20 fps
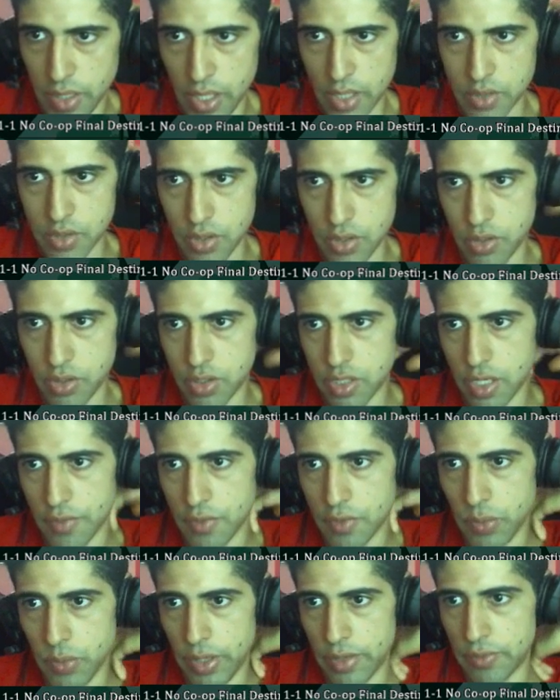so you'll just have
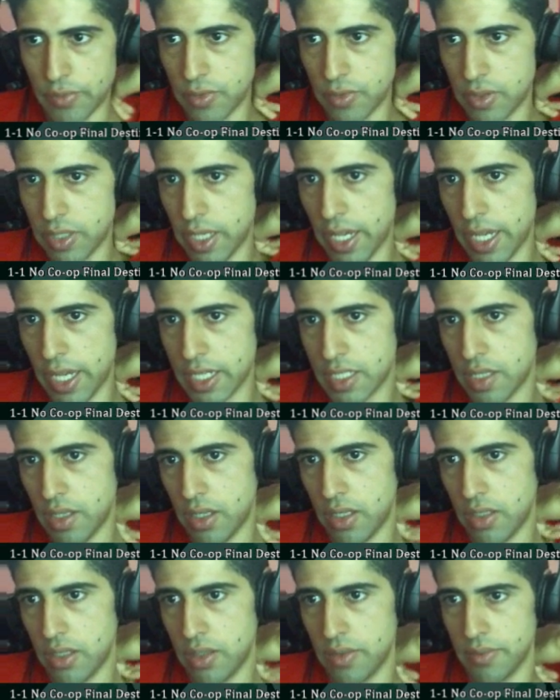to wait to catch
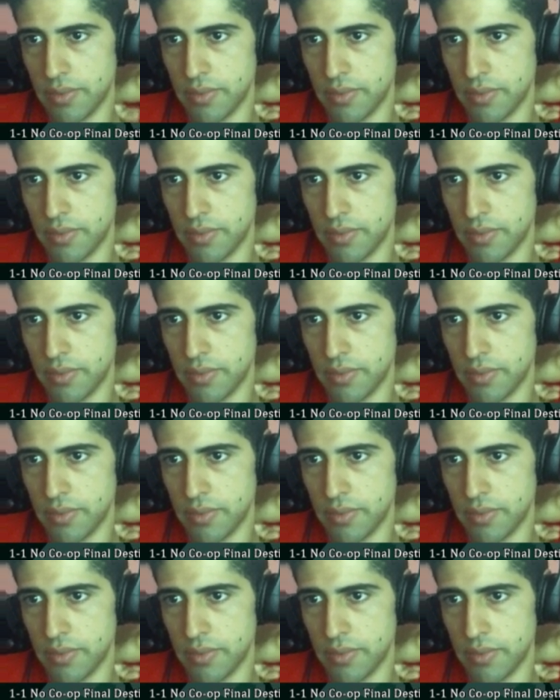the